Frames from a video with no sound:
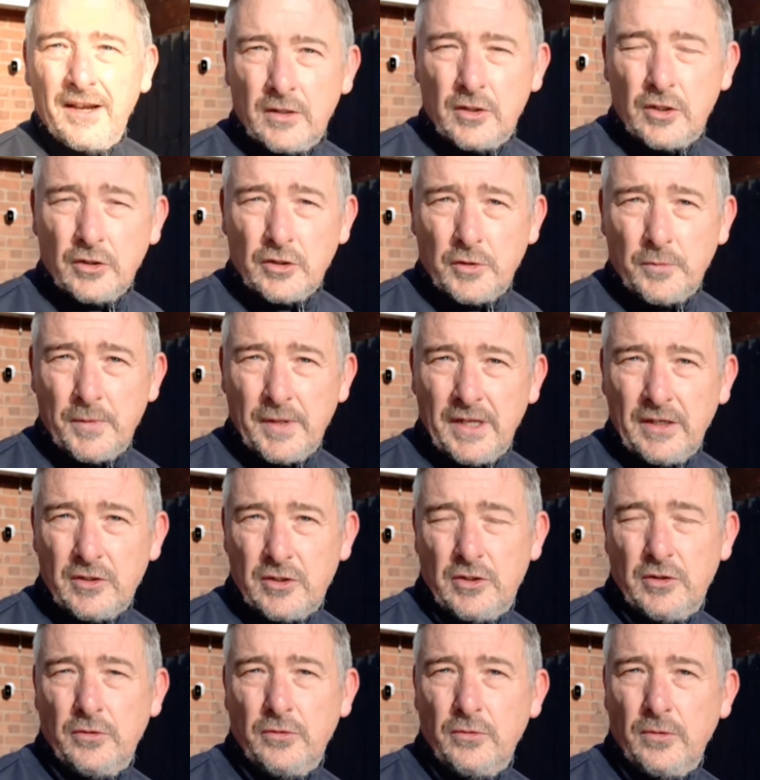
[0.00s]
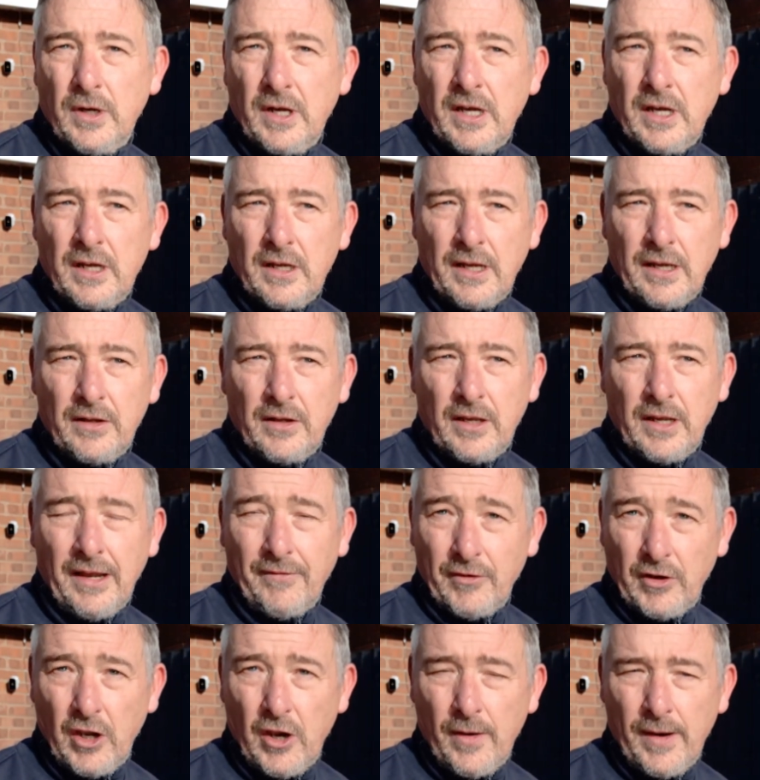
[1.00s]
Got something else to
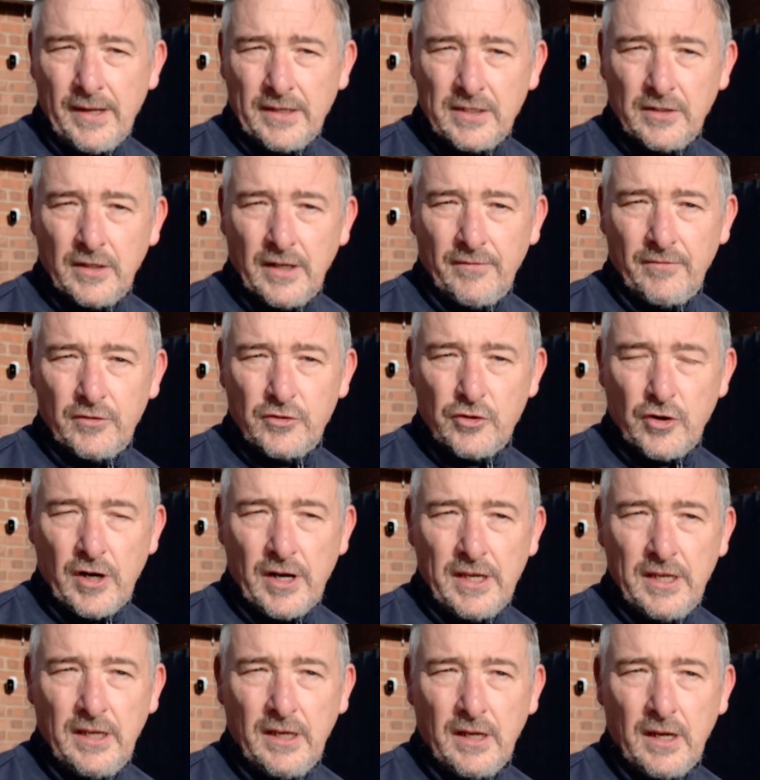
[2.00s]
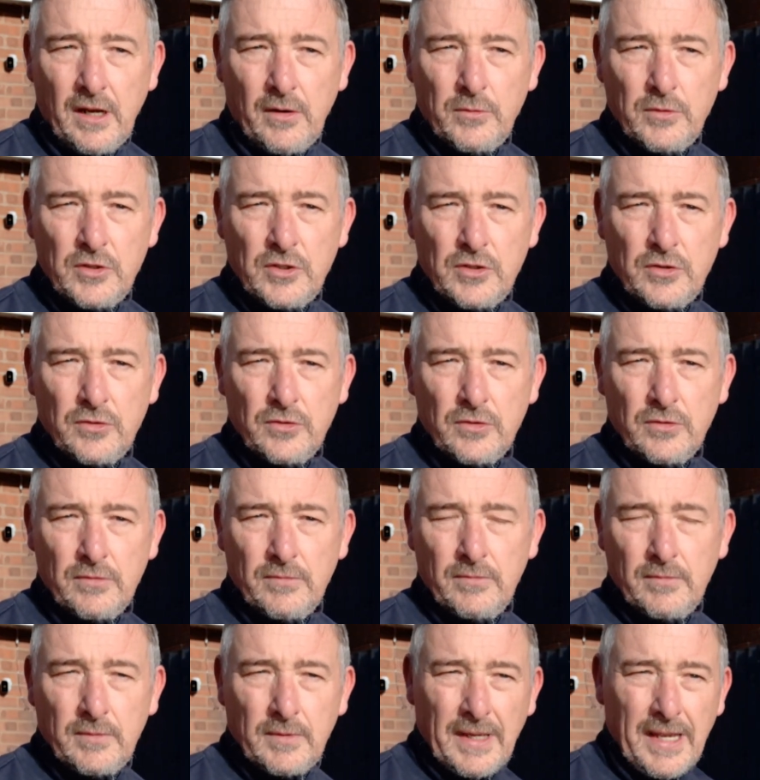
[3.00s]
have a go at and have a try. I was
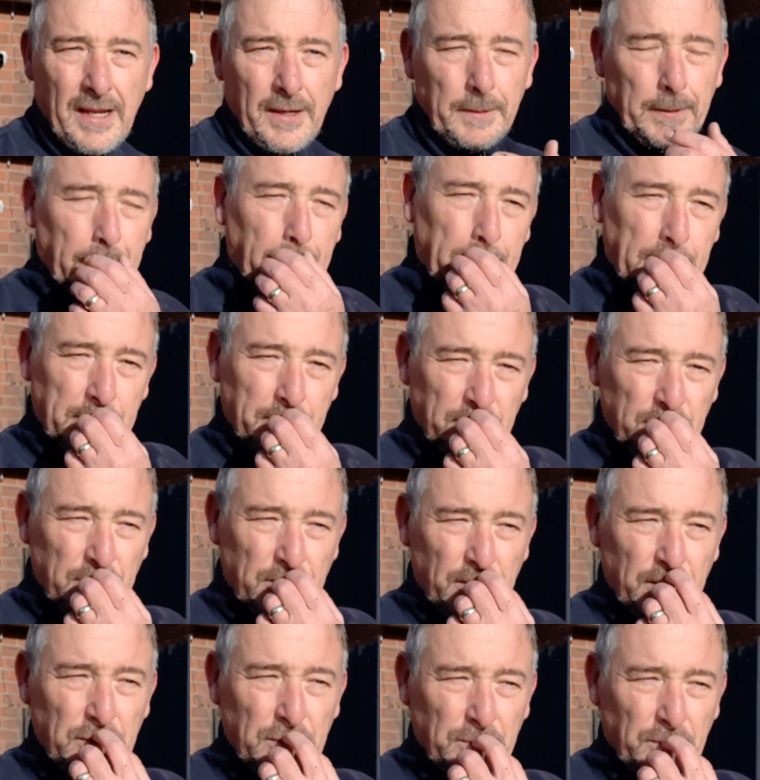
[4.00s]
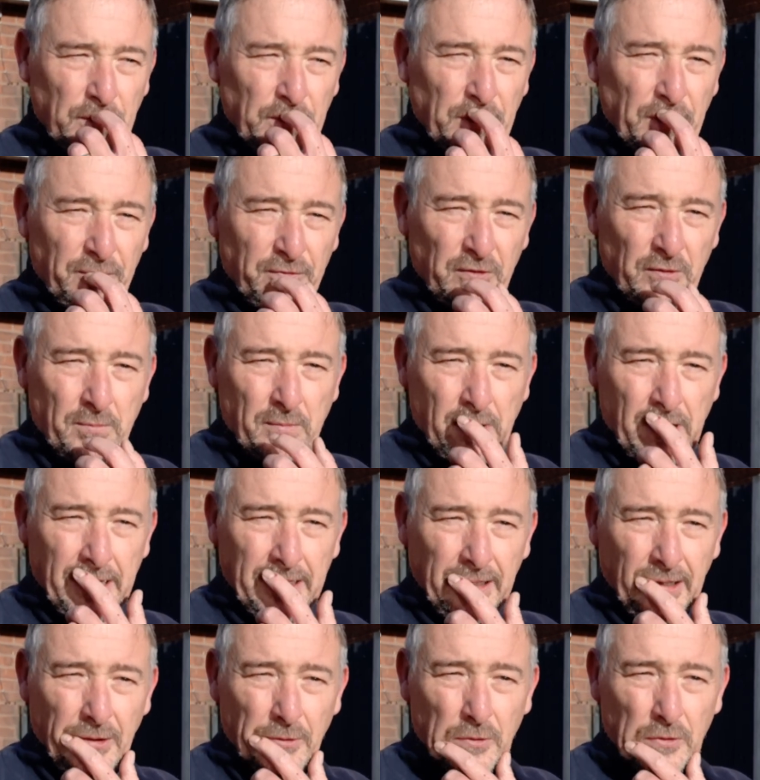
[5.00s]
out getting some screws and whatnot from
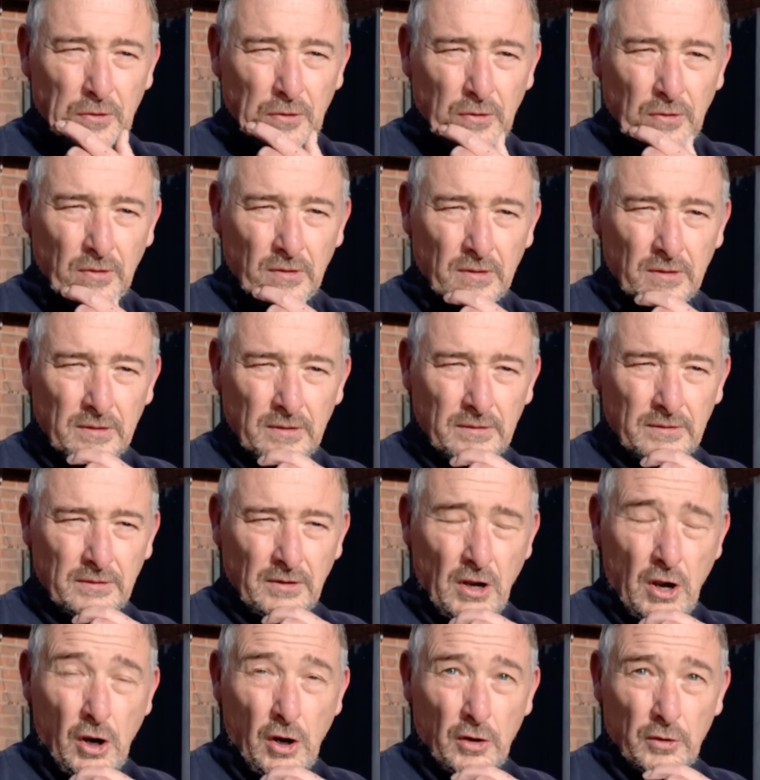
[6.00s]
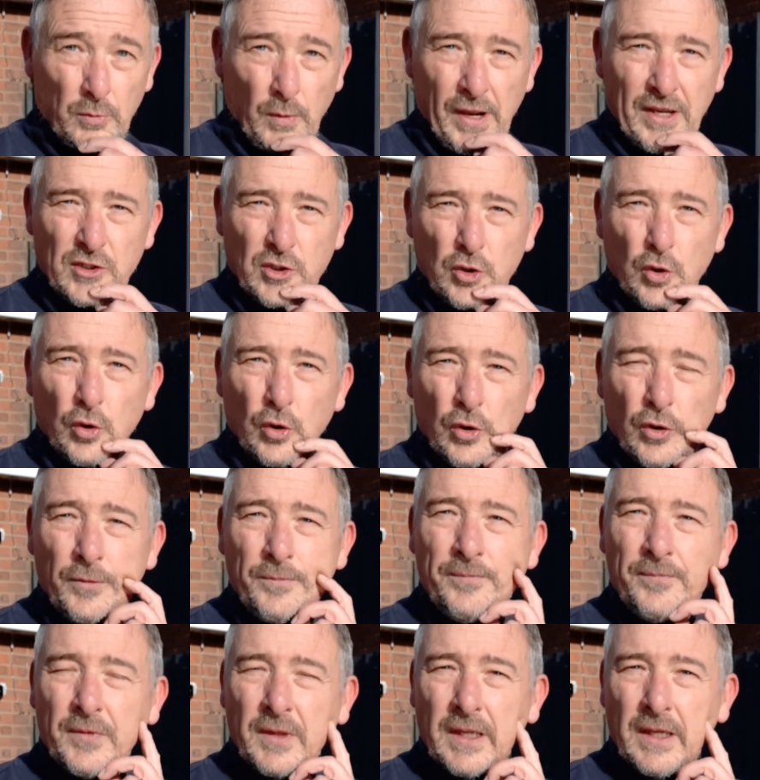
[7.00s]
my local hardware store.
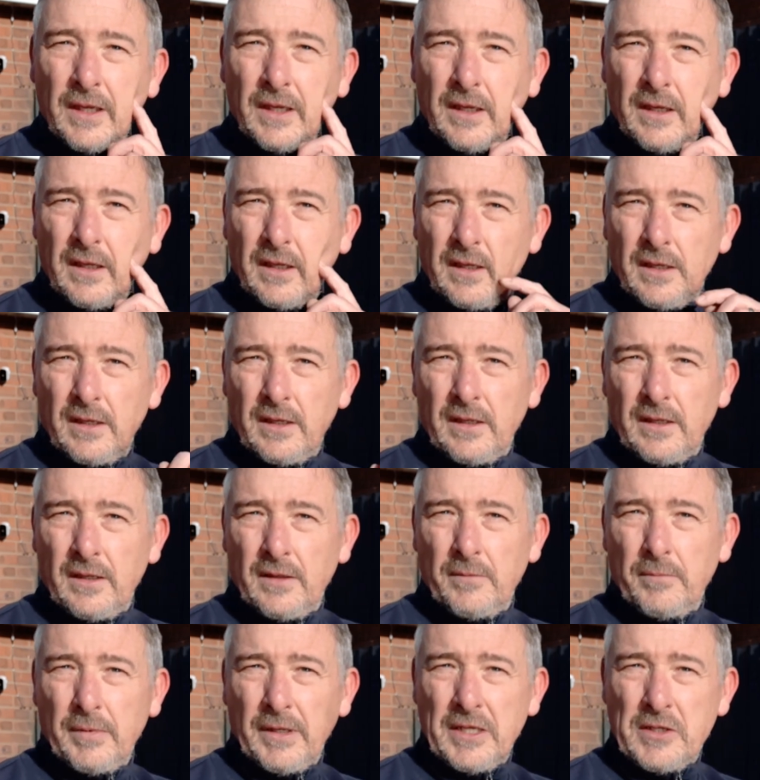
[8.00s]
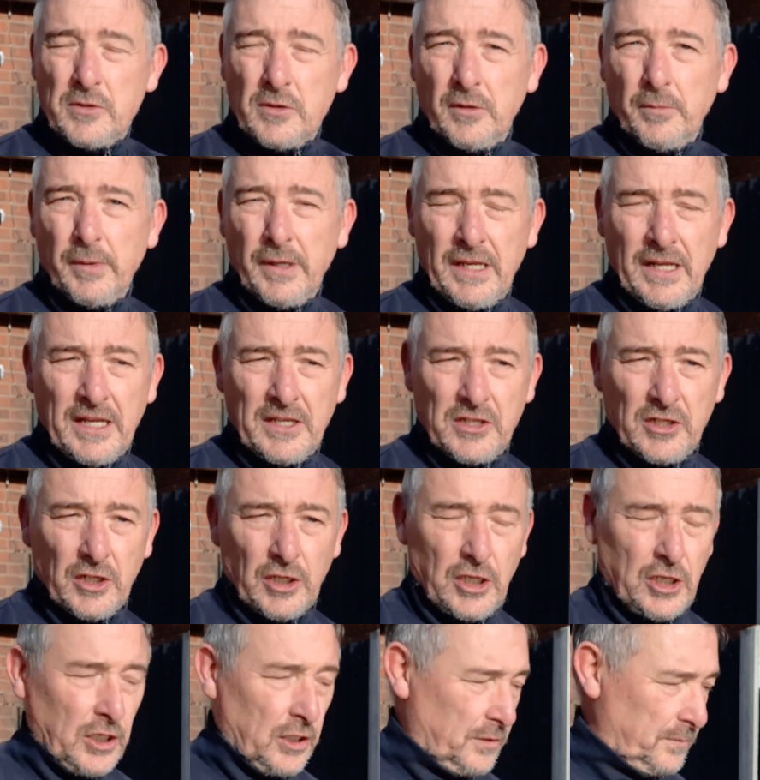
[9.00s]
Begins with a B and ends in a
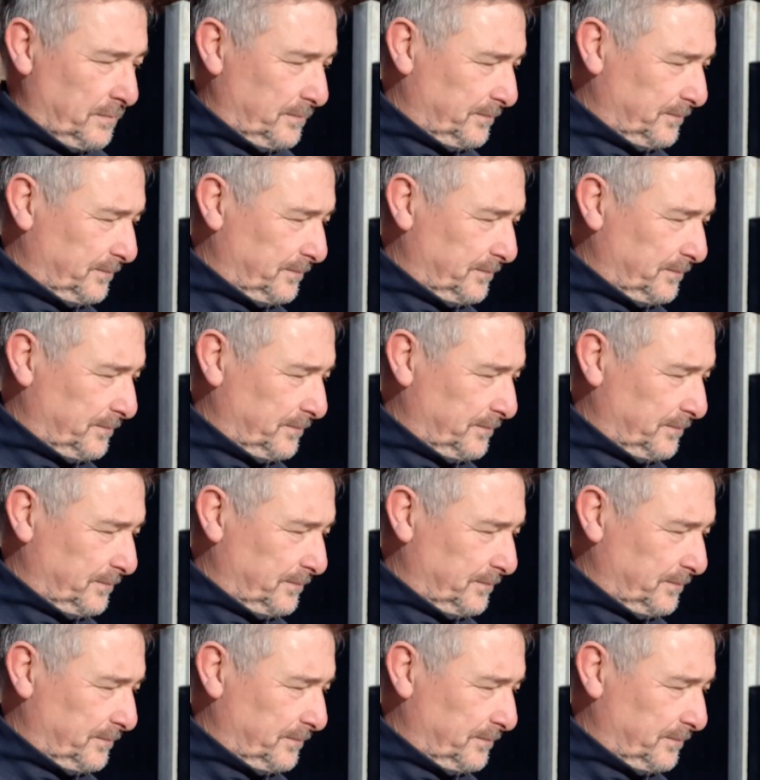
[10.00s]
Q.